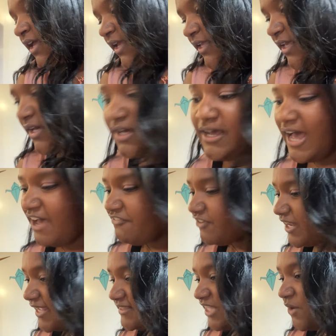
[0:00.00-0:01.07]
Yeah, I feel
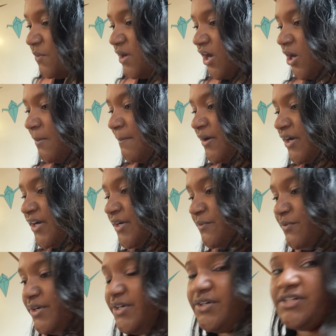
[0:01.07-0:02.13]
like that one gonna burn
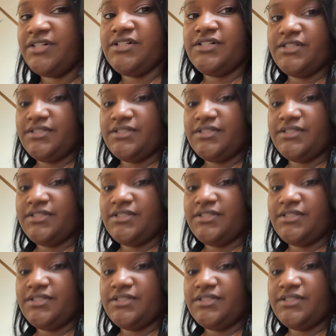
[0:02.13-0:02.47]
real good.